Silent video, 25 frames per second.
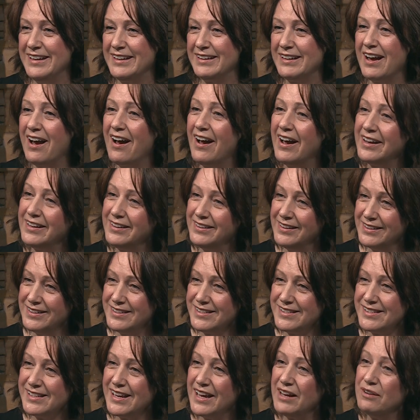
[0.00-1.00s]

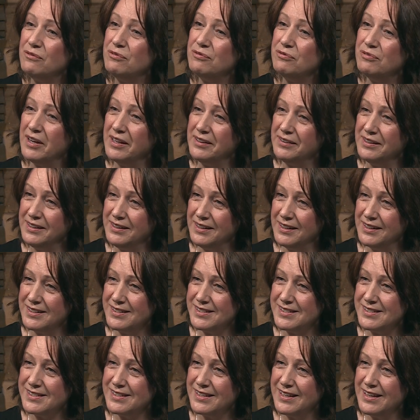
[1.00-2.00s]
kindness, and
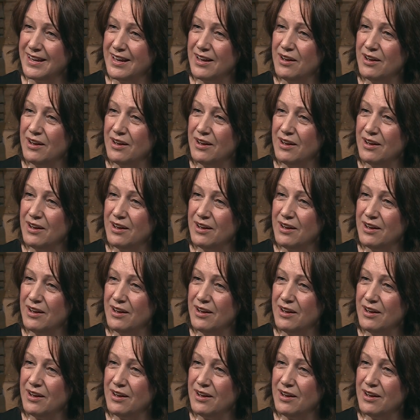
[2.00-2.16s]
friendliness.